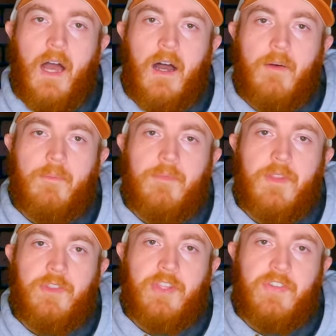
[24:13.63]
Um,
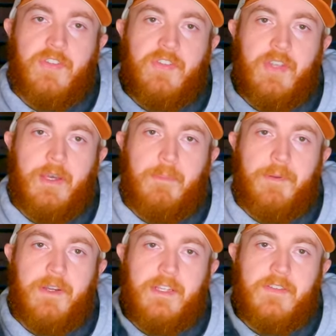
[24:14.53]
this is a
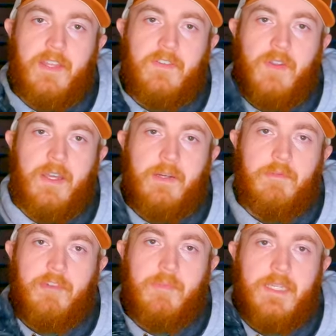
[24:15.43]
pretty essential
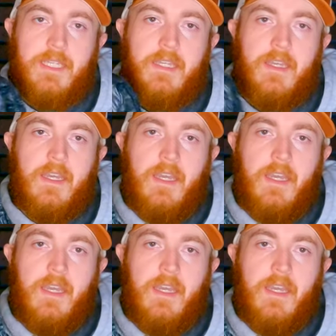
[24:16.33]
item for me.